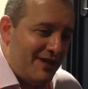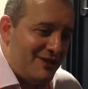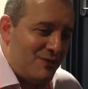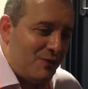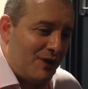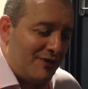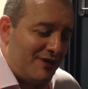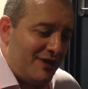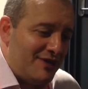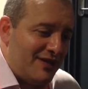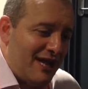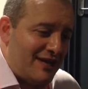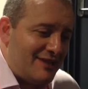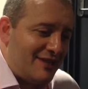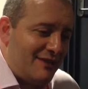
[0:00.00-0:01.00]
is one of those
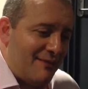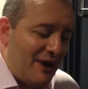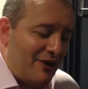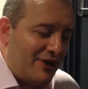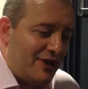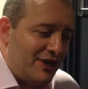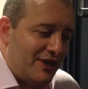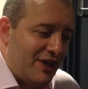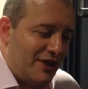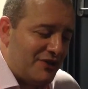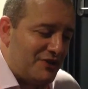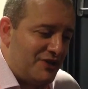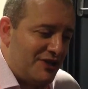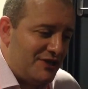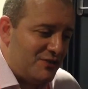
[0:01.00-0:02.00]
Latin American
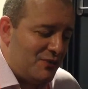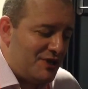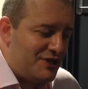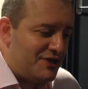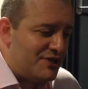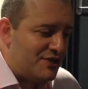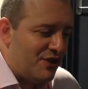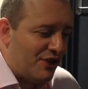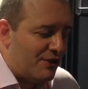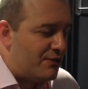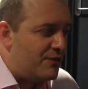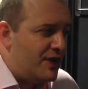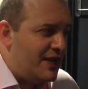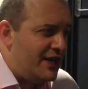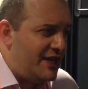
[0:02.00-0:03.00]
countries which has got a
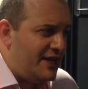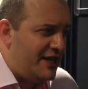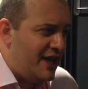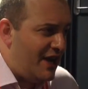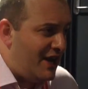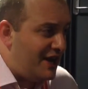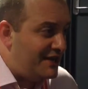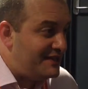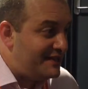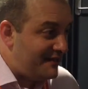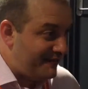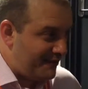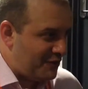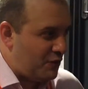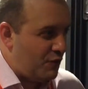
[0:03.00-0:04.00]
really
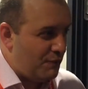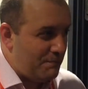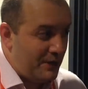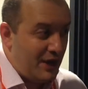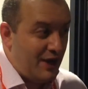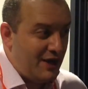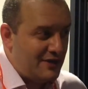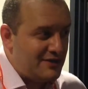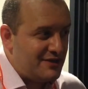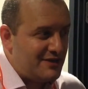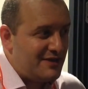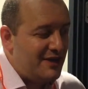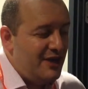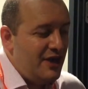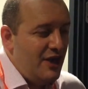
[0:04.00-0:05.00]
difficult past,
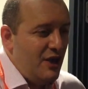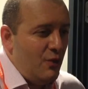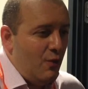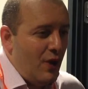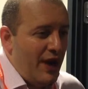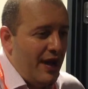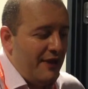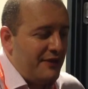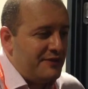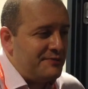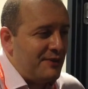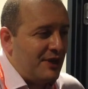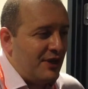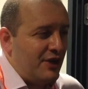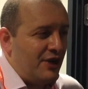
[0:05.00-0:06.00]
where there's
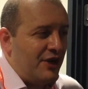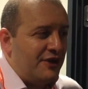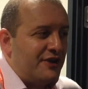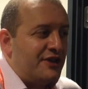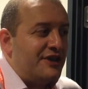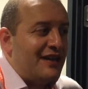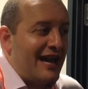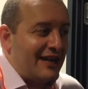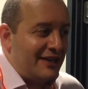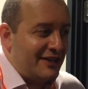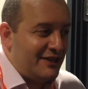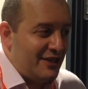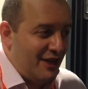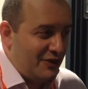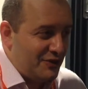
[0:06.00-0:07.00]
been a lot of gang
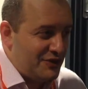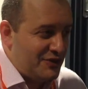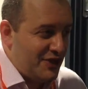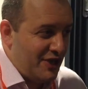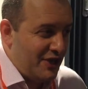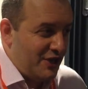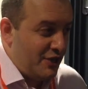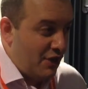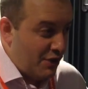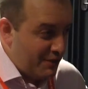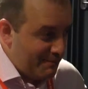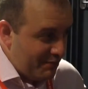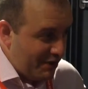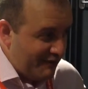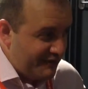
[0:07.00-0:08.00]
culture, a lot
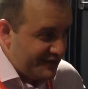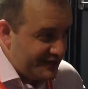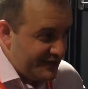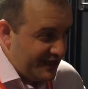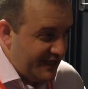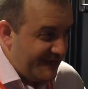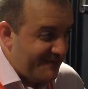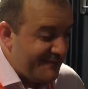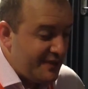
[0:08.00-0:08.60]
of poverty.